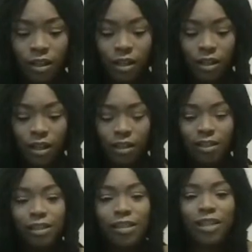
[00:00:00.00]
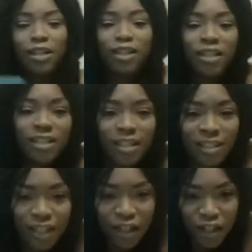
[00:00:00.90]
at this.
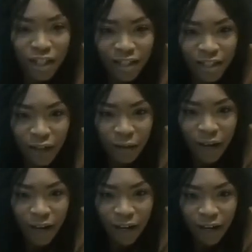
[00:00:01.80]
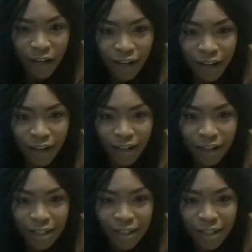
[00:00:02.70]
Decisions, okay?
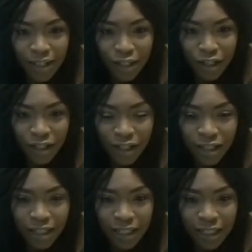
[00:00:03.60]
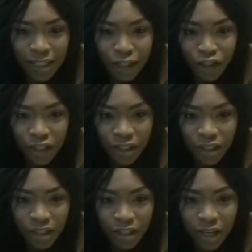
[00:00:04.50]
Decisions.
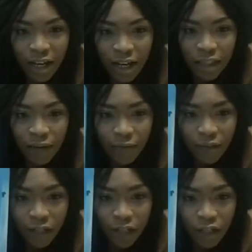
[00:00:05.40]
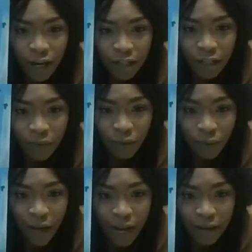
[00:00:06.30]
Definitely a changing of the
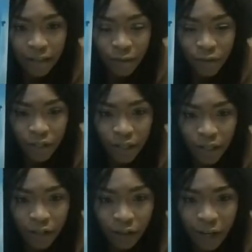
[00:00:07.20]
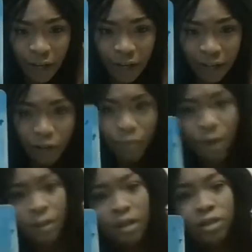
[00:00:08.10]
mind. Someone's getting in your head, or
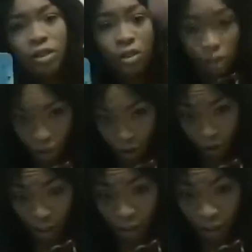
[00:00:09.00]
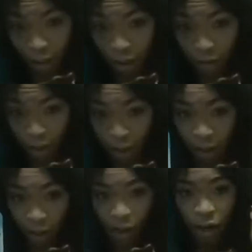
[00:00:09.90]
maybe this is just you getting in your own
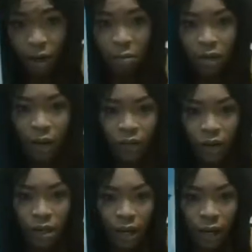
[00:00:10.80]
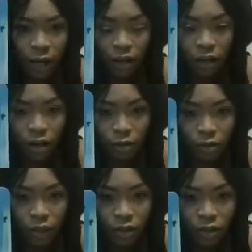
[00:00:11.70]
head. But I feel like, you know,
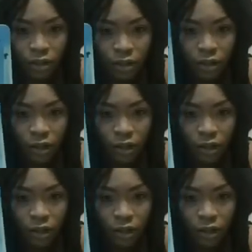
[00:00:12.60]
there's